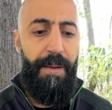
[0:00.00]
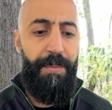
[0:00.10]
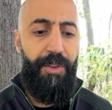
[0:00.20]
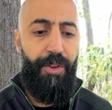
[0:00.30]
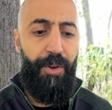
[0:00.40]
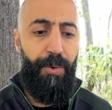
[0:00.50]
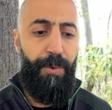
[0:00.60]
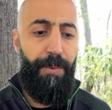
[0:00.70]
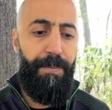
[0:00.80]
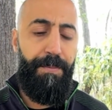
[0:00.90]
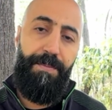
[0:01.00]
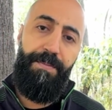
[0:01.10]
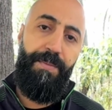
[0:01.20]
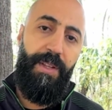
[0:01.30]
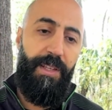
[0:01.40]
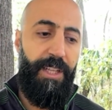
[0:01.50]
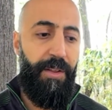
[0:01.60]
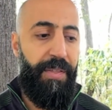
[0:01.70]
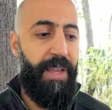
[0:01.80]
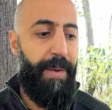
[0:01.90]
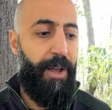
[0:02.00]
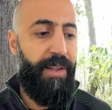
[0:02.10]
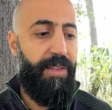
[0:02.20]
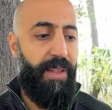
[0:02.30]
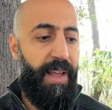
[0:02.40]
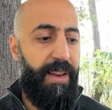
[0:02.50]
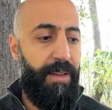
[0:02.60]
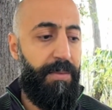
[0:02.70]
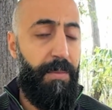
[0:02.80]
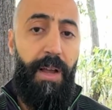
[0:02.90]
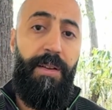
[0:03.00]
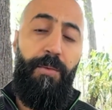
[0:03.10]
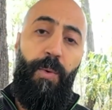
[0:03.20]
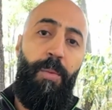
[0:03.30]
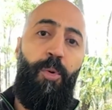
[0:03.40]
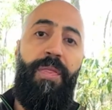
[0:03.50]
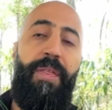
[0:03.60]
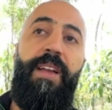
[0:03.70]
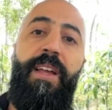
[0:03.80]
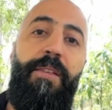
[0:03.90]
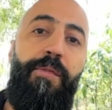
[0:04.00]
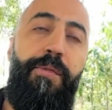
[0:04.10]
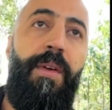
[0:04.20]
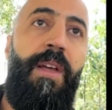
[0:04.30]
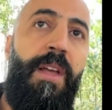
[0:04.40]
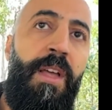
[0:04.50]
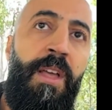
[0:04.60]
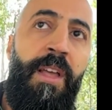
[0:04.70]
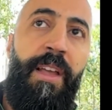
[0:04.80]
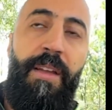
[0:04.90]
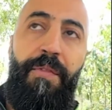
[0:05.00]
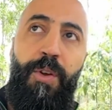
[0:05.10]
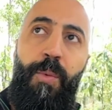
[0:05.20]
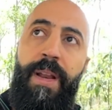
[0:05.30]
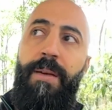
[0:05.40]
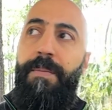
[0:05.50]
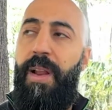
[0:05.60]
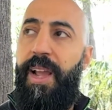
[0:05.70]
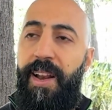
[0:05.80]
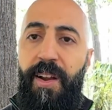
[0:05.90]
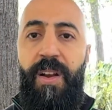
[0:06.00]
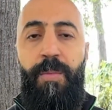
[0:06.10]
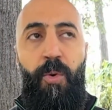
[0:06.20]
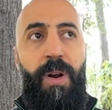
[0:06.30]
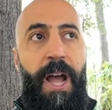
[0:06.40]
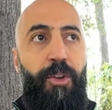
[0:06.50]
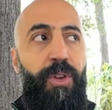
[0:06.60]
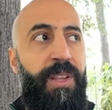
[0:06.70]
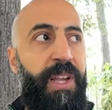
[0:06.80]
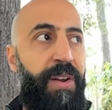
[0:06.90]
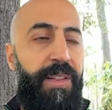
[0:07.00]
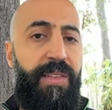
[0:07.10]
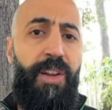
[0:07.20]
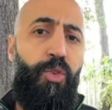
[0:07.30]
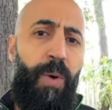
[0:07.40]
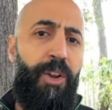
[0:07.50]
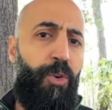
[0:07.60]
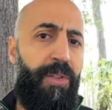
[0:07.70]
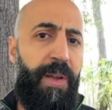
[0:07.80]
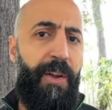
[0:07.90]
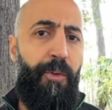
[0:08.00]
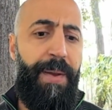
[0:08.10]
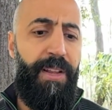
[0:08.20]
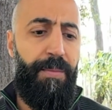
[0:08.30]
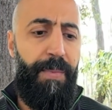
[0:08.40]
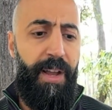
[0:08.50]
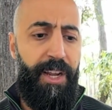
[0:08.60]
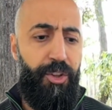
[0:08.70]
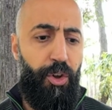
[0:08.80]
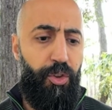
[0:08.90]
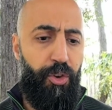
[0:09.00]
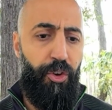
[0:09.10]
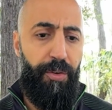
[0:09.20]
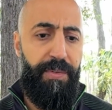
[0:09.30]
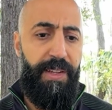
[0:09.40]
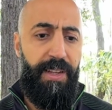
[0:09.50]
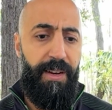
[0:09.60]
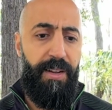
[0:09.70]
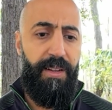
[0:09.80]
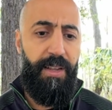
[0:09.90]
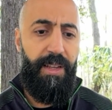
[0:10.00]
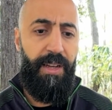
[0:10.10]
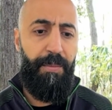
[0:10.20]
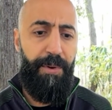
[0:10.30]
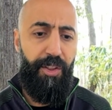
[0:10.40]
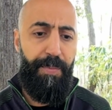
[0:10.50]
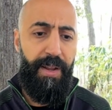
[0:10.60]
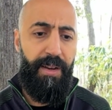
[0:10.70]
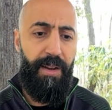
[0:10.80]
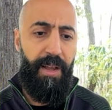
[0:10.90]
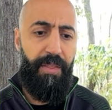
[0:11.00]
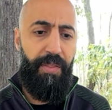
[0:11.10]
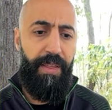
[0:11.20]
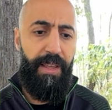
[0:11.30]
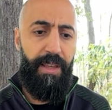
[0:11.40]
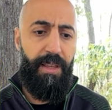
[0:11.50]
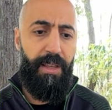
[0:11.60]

So, think about this. And one more thing, if you want to learn more how to integrate this, there's one course I recommend by Dr. Neil in Brisbane. I think